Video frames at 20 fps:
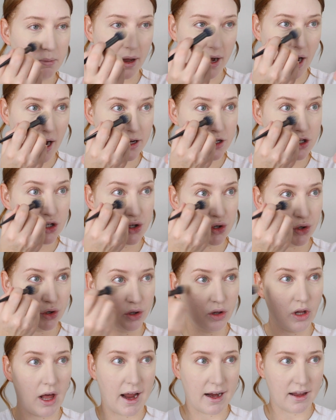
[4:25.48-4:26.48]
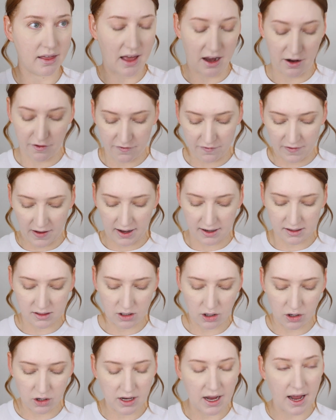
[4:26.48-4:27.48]
but I do like that
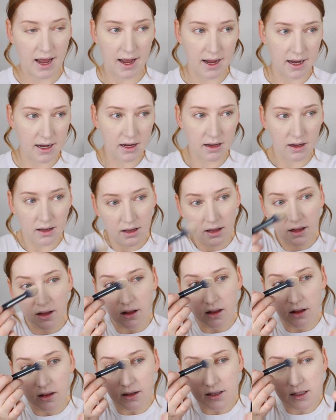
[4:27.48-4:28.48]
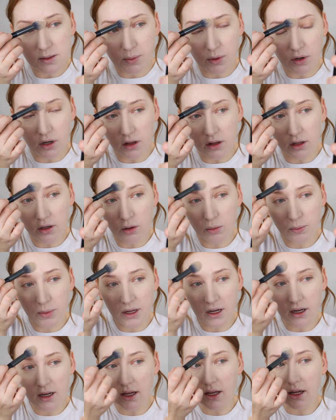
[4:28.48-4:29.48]
effect. Okay, let's put a little
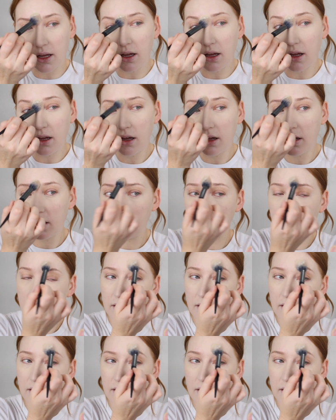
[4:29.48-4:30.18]
bit here.